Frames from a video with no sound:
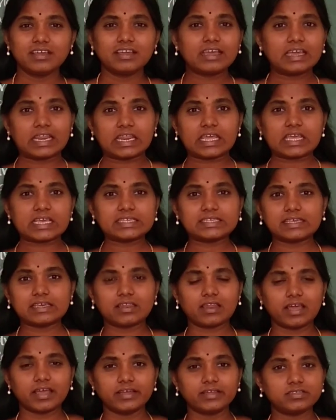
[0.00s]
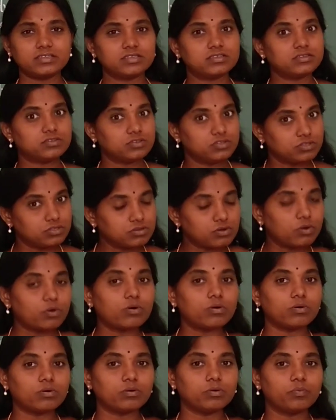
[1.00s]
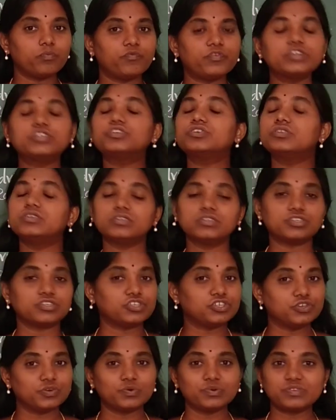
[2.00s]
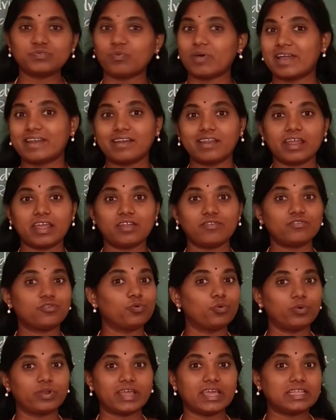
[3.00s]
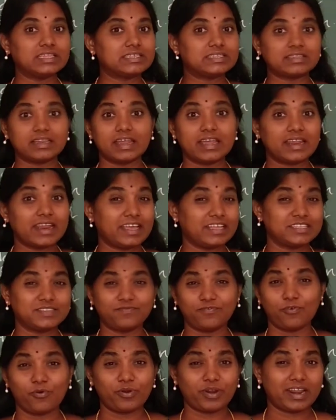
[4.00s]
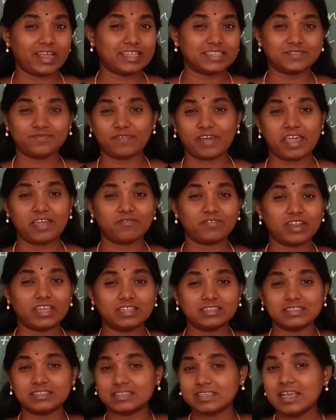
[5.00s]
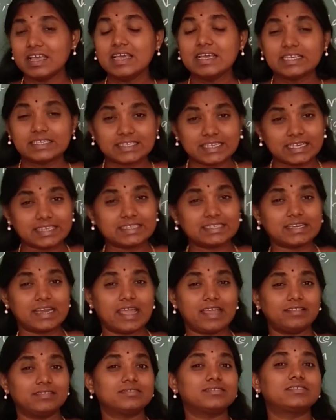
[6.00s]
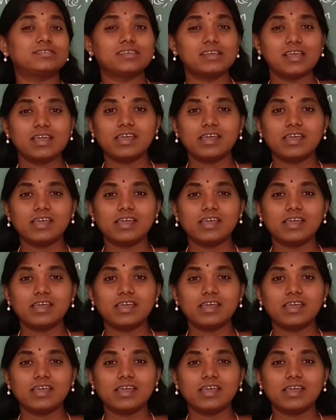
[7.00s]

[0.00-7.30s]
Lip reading: Crazy, right? No, we shouldn't use one rain, two rains, three rains, four rains, five rains, six rains.